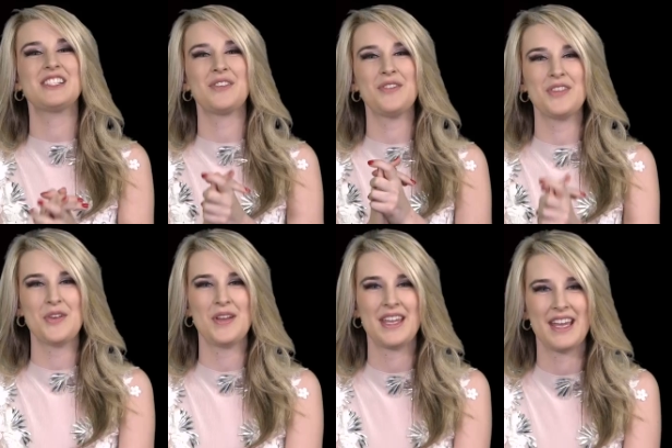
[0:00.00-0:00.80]
for
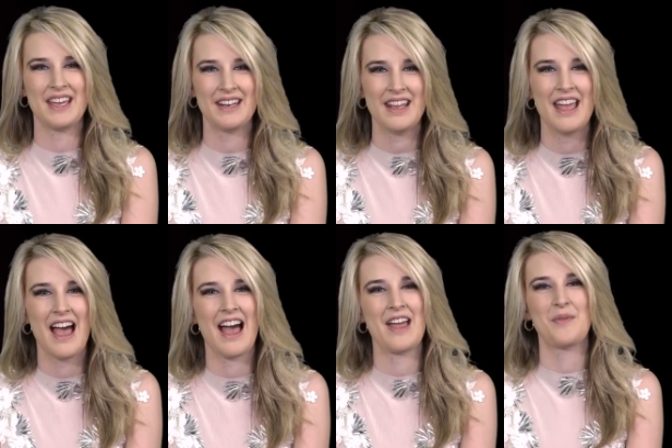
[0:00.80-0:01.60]
viewing in
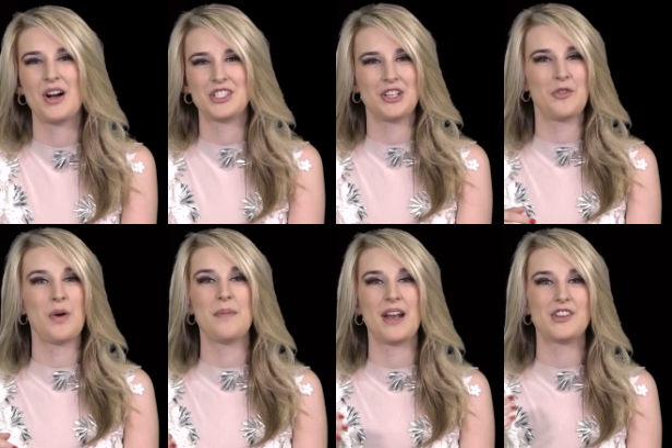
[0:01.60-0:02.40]
and watching
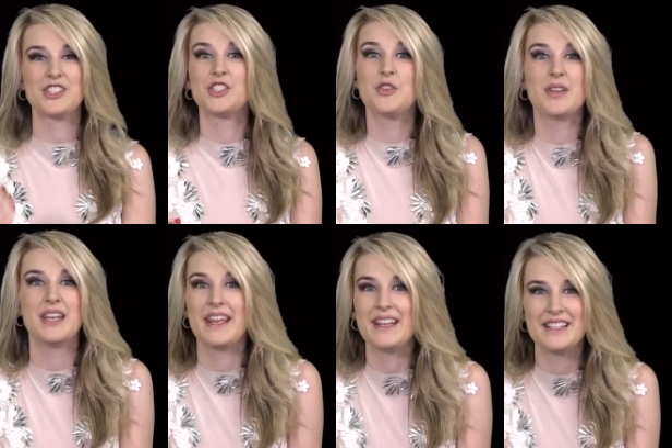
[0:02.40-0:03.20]
What Matters to
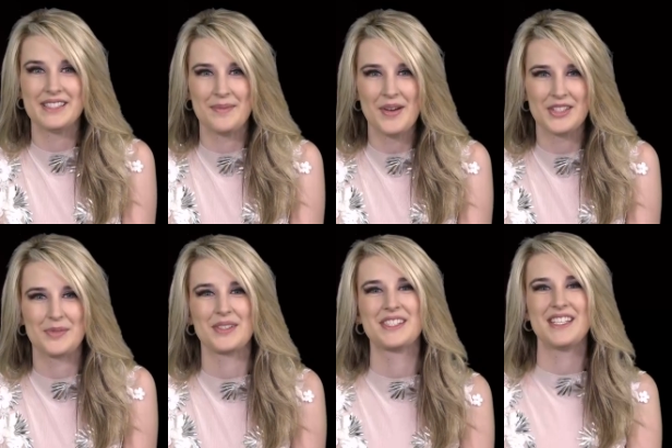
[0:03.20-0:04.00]
Canadians Most.
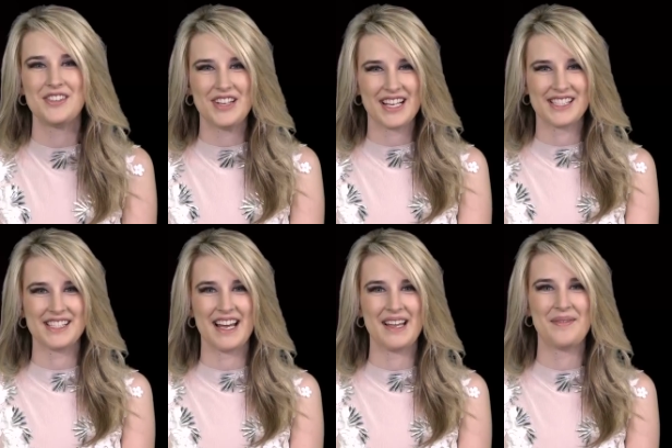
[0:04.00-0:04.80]
We'll see you next
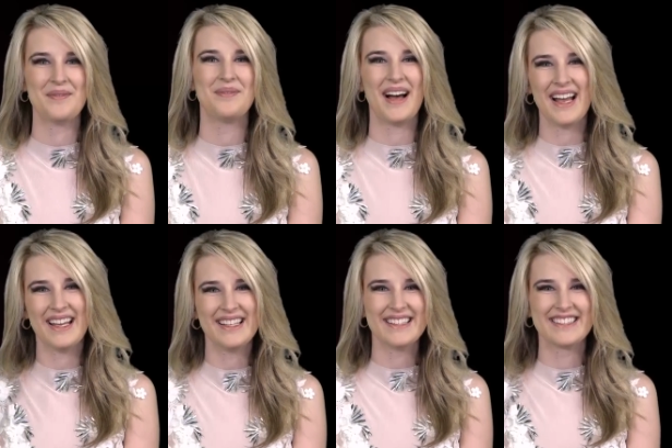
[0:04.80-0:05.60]
time. Bye.